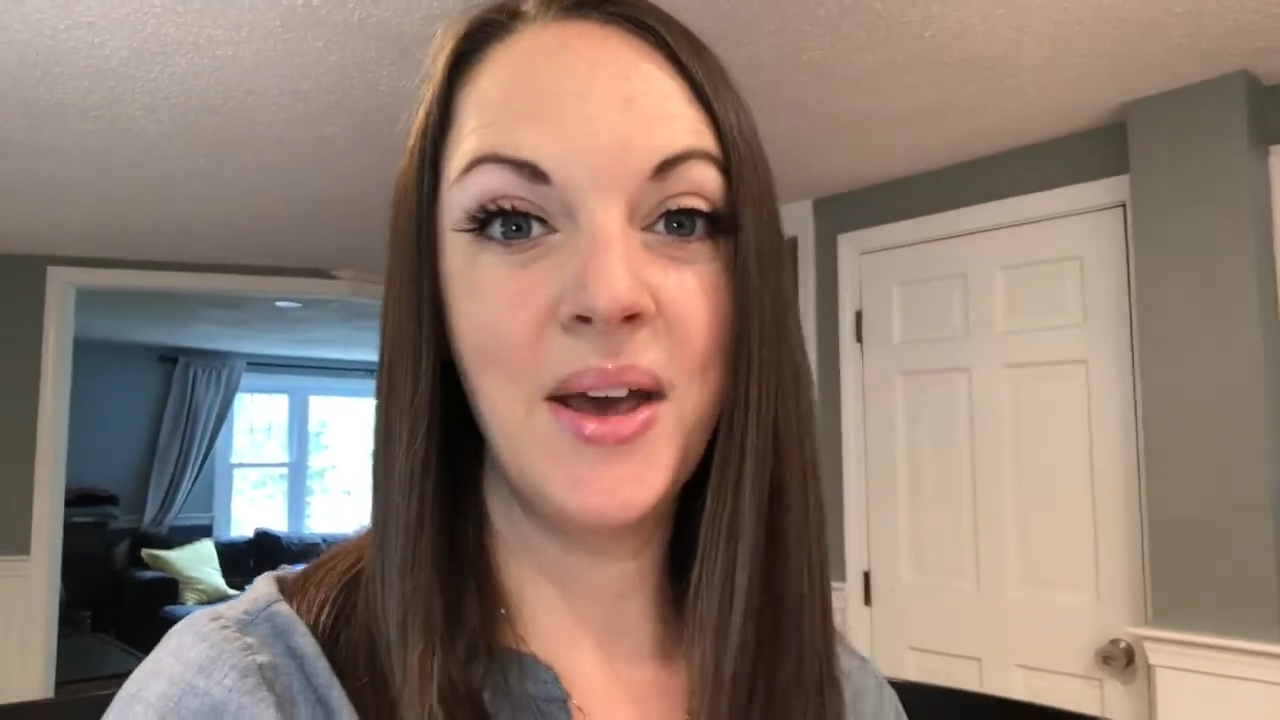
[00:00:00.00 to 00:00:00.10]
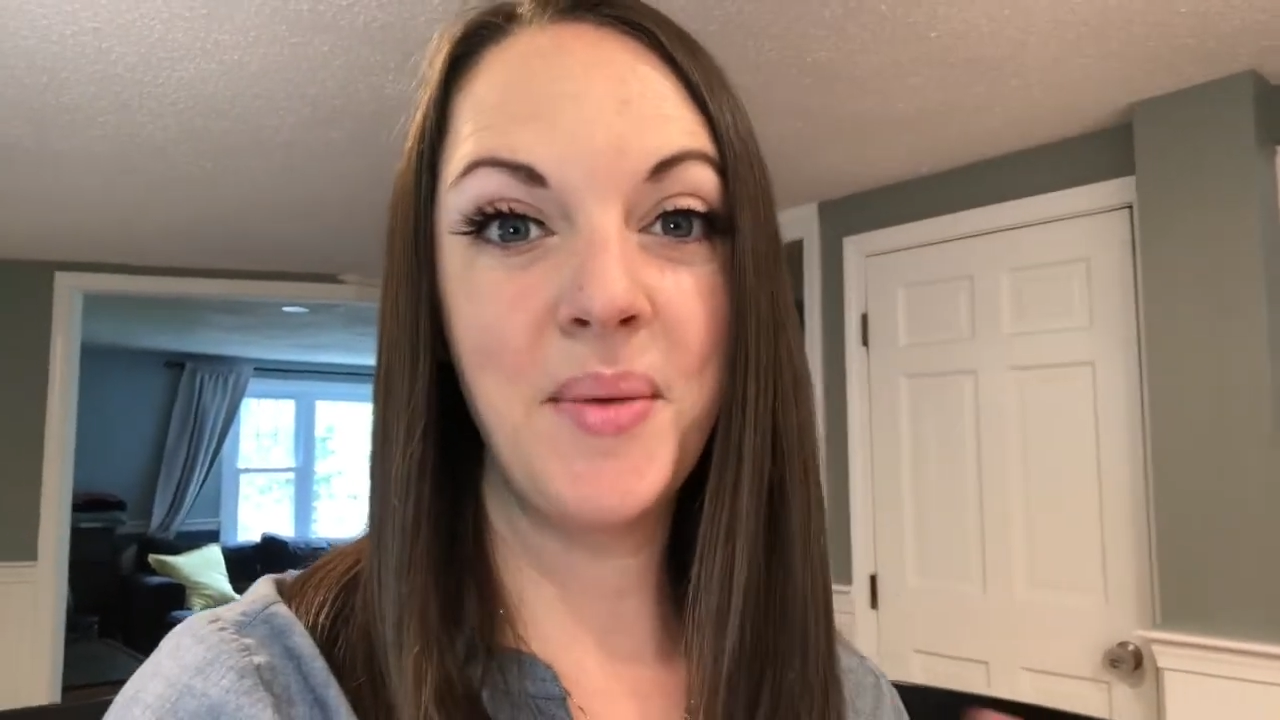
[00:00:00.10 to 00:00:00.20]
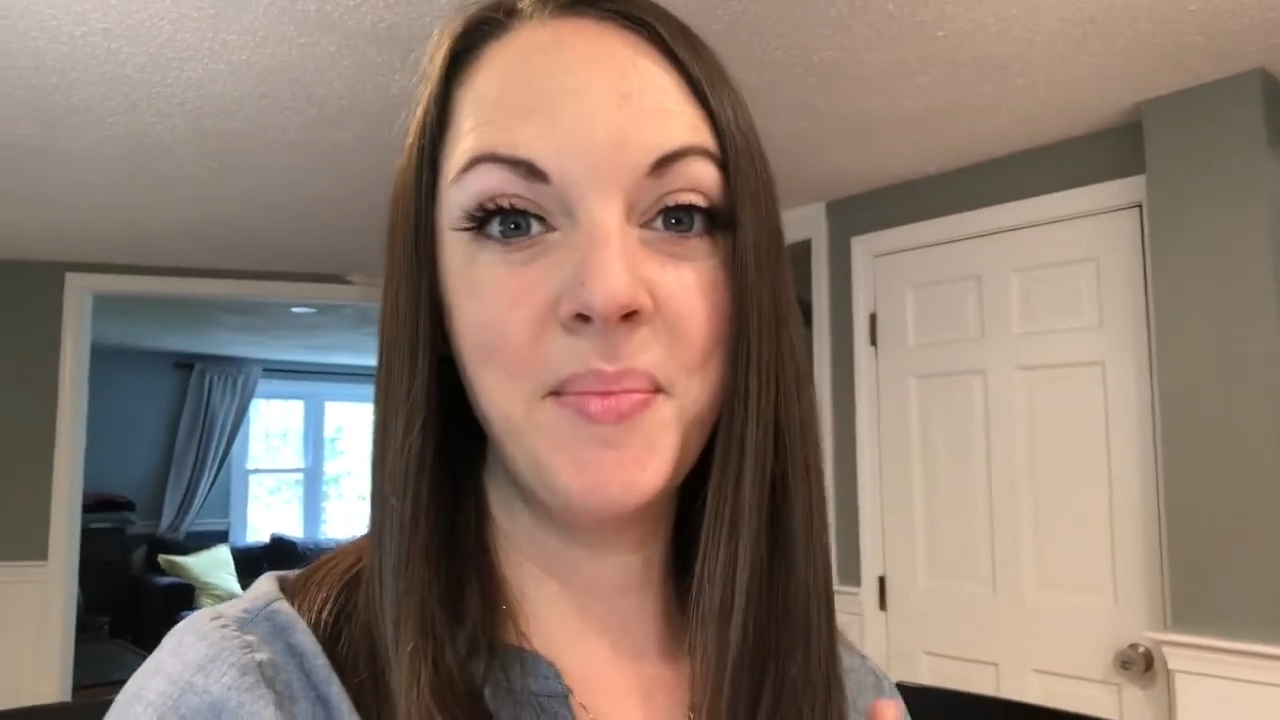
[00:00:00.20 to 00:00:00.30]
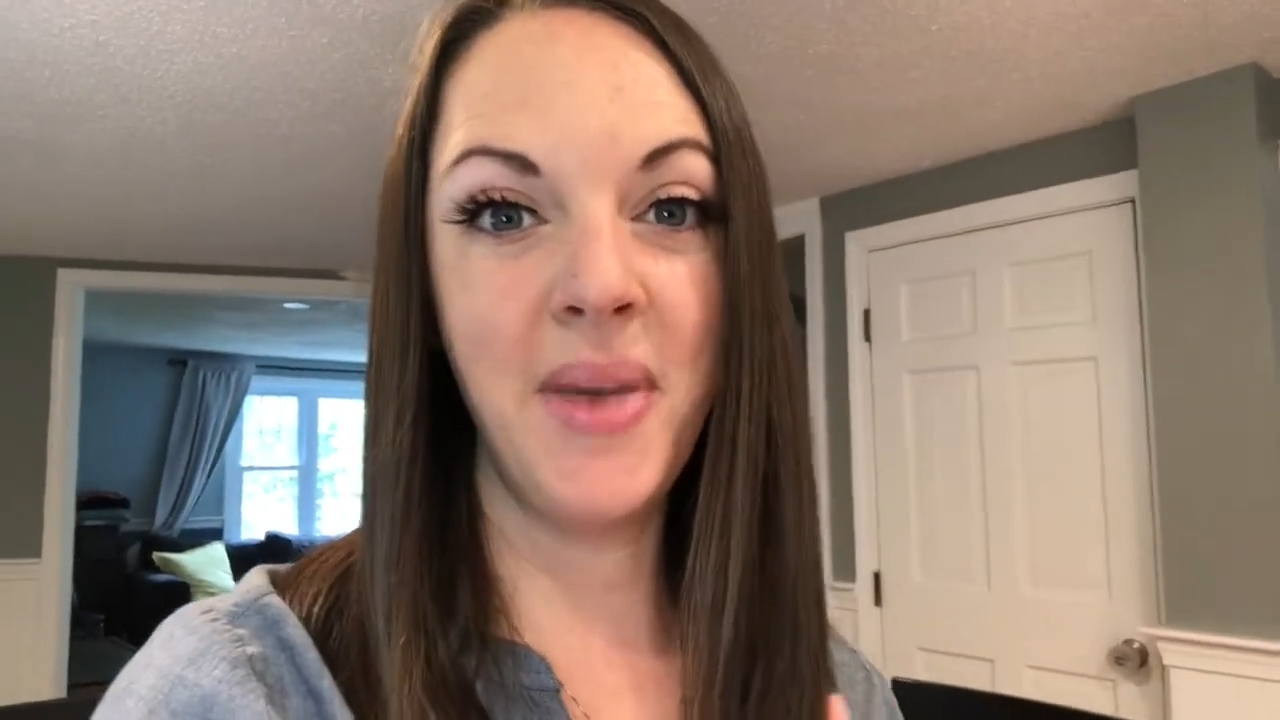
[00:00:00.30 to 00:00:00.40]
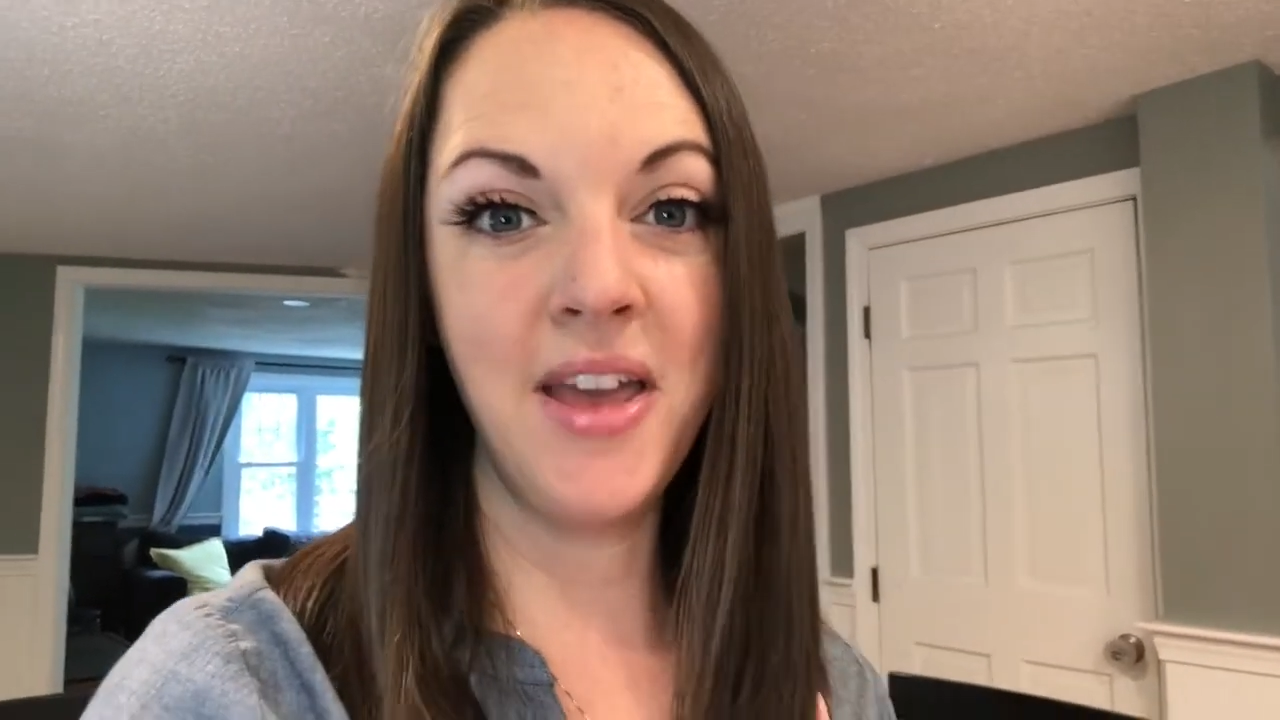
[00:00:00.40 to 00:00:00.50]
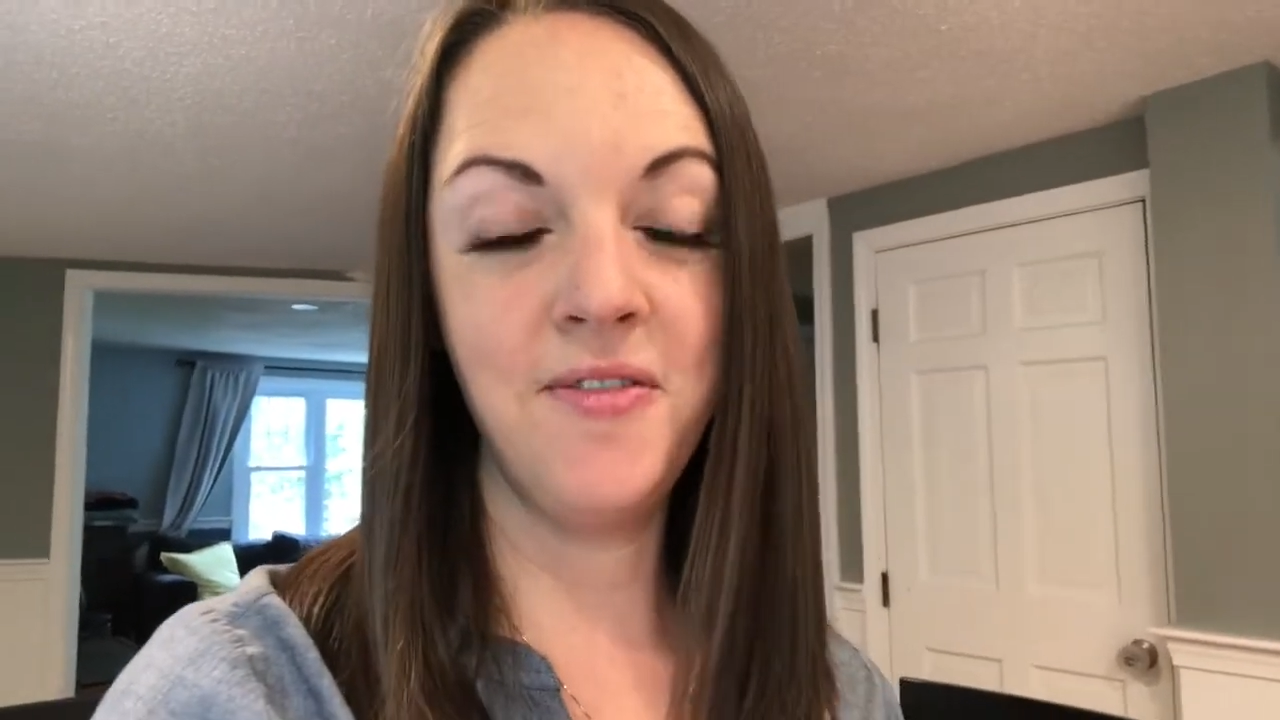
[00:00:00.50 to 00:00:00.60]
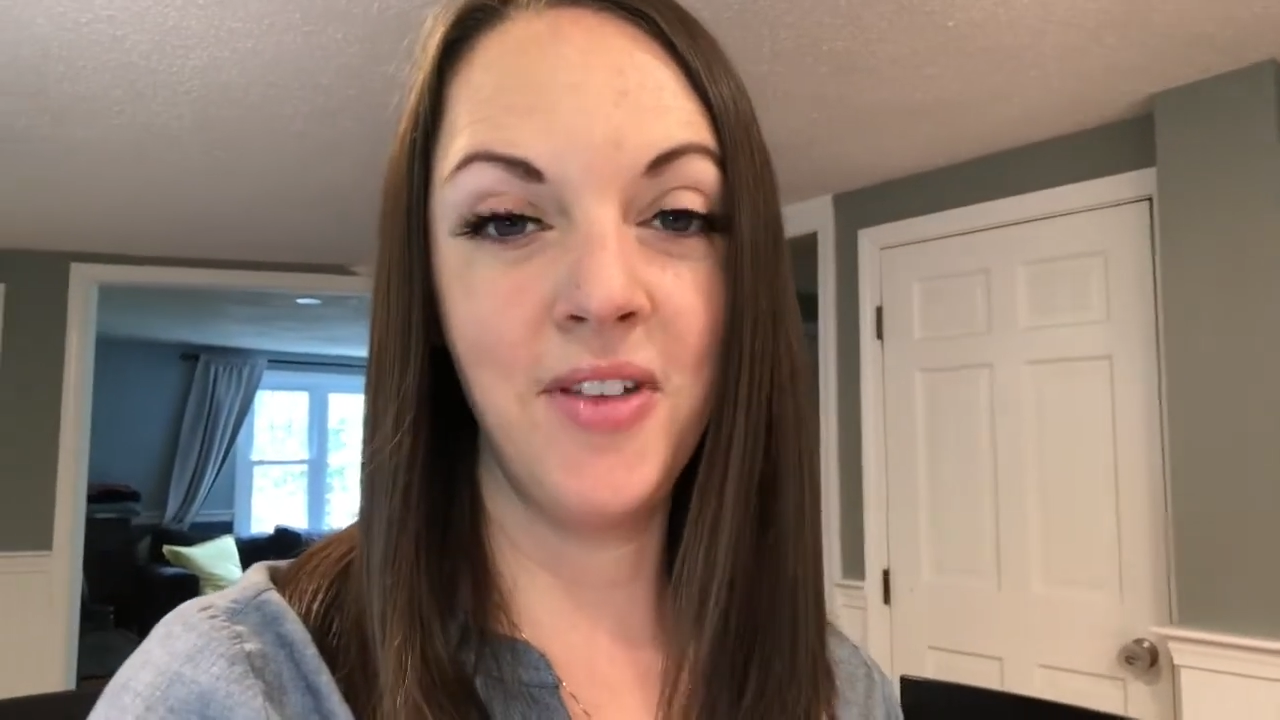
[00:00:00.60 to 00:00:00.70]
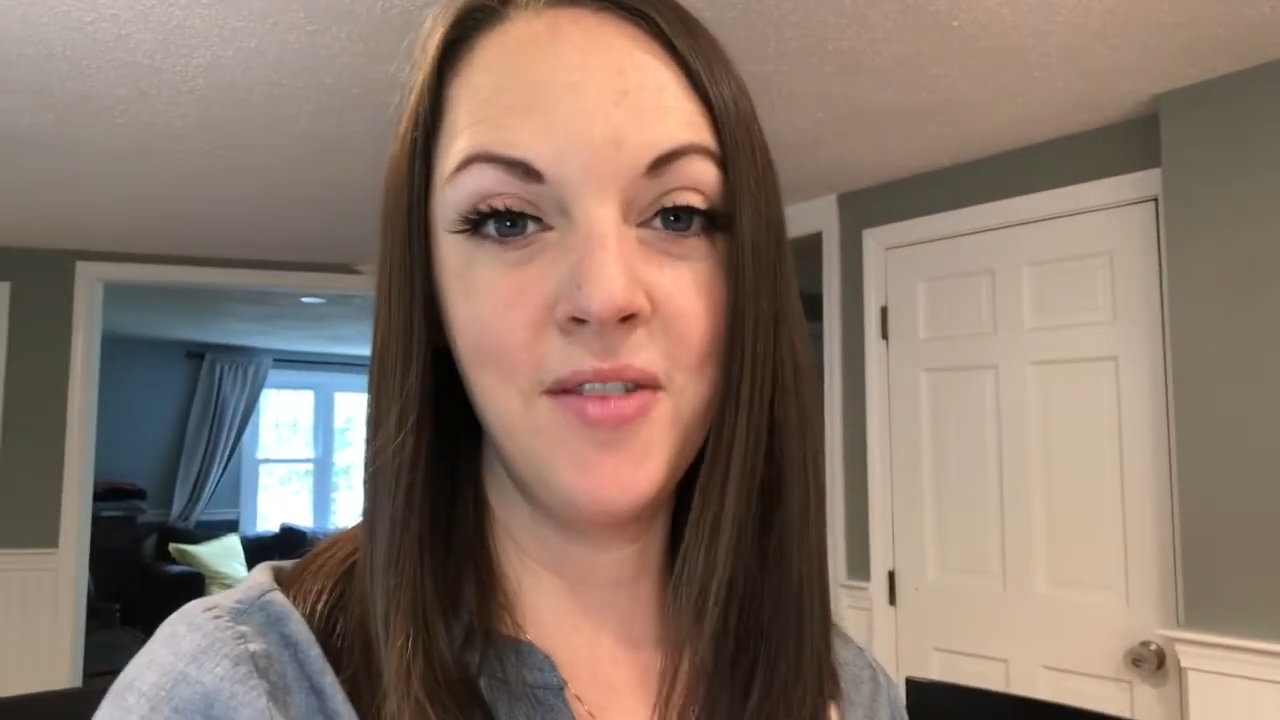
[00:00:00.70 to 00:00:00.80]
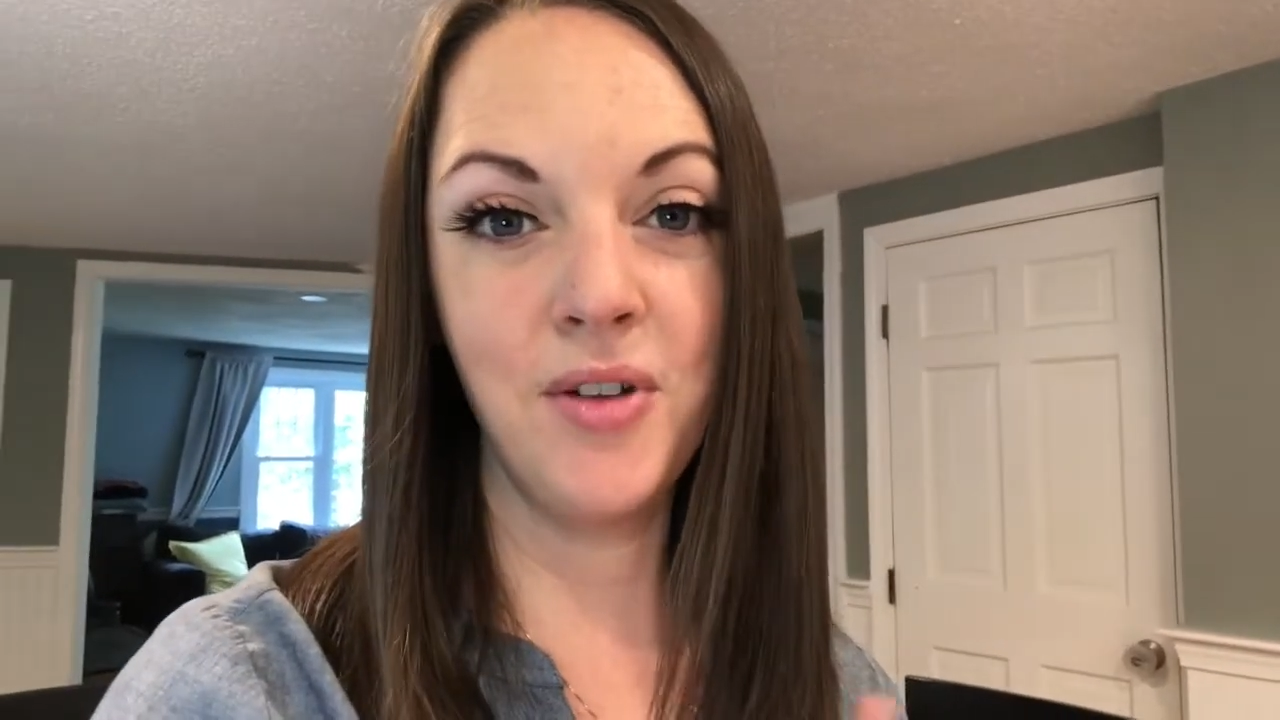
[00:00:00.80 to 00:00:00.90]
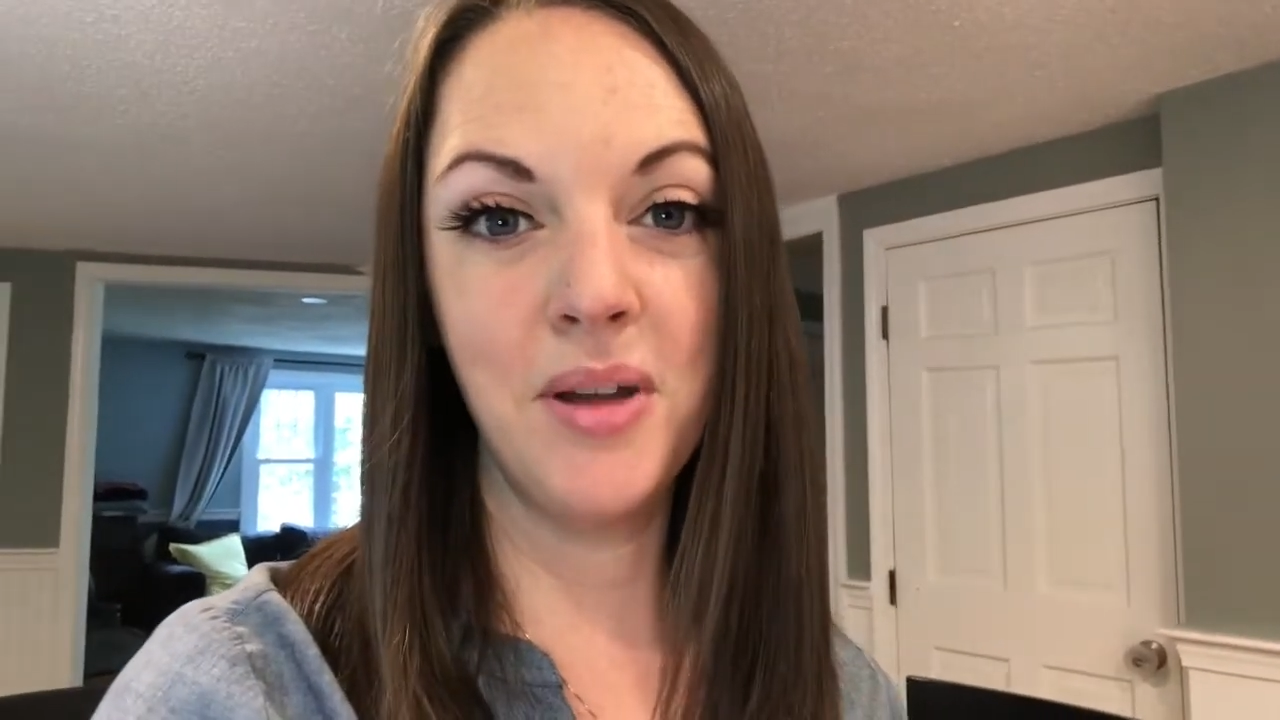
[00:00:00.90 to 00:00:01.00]
my
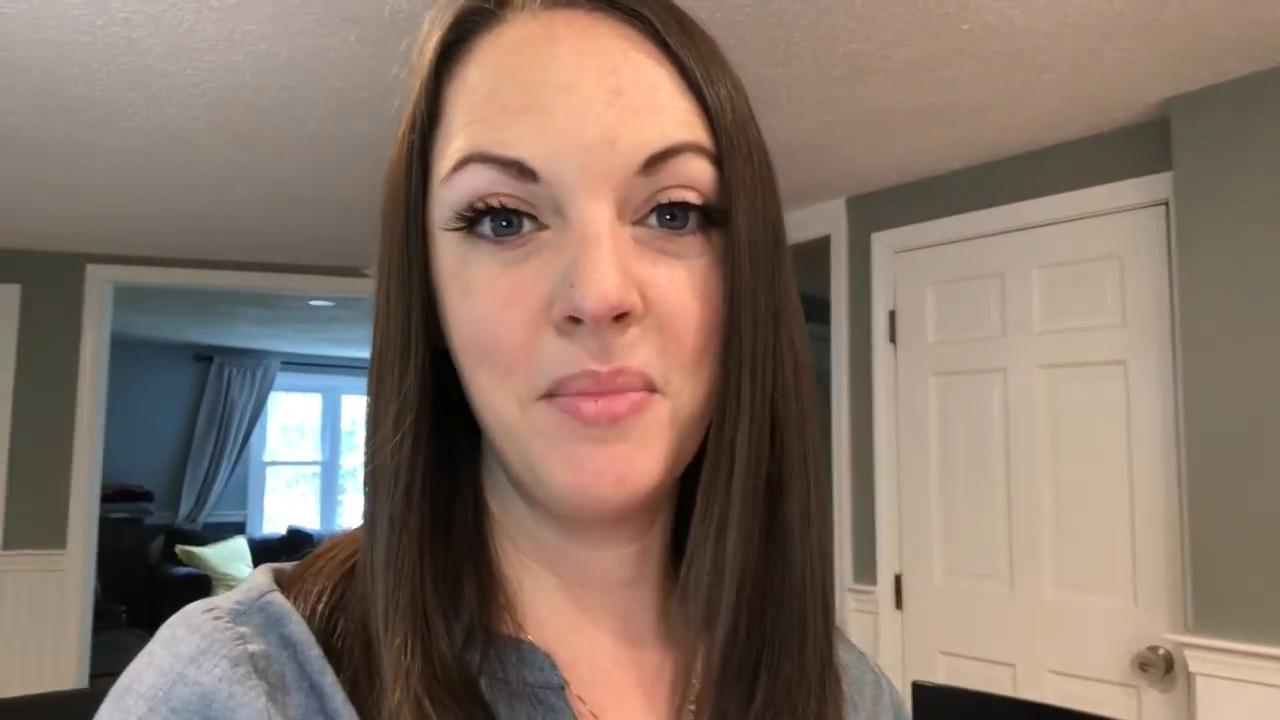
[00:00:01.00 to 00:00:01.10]
favorite.